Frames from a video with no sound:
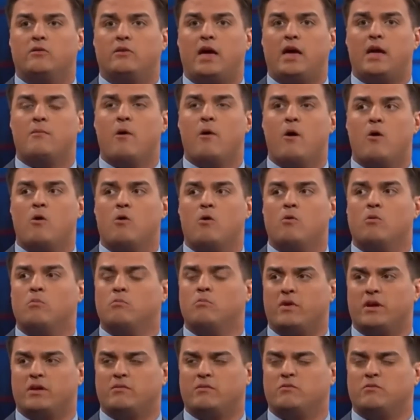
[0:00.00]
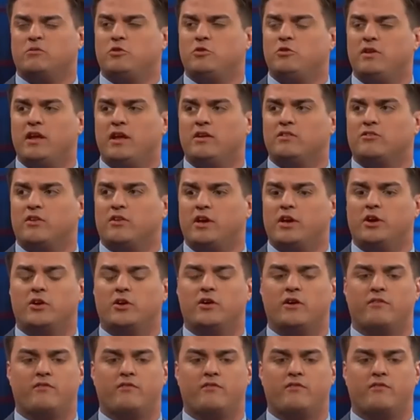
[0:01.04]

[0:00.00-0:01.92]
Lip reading: came home like 2 days later.